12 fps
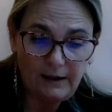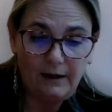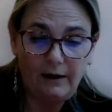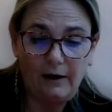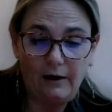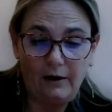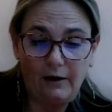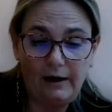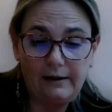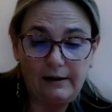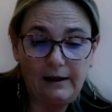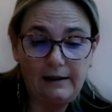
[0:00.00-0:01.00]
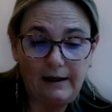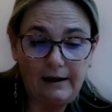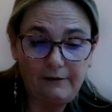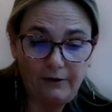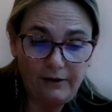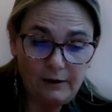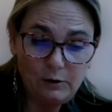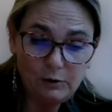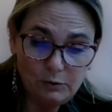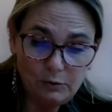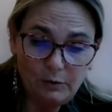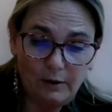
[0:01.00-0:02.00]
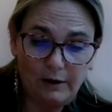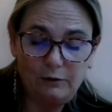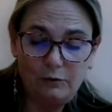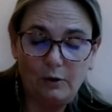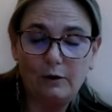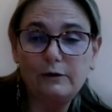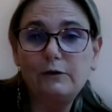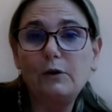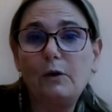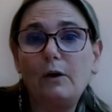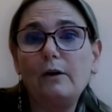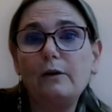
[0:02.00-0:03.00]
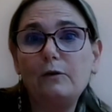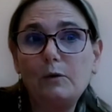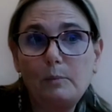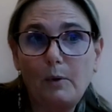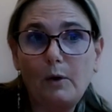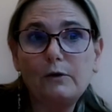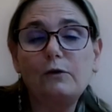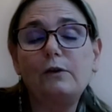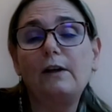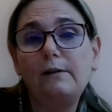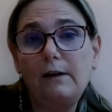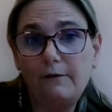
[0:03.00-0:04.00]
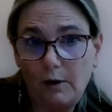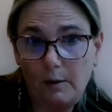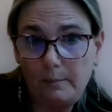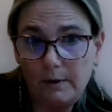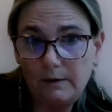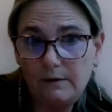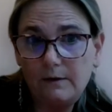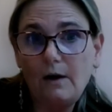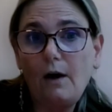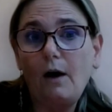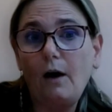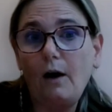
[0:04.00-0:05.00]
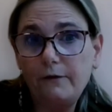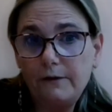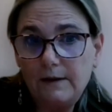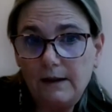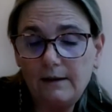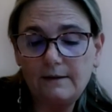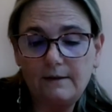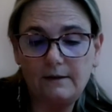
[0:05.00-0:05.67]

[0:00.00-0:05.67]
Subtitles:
and everything you do to also support the development of skills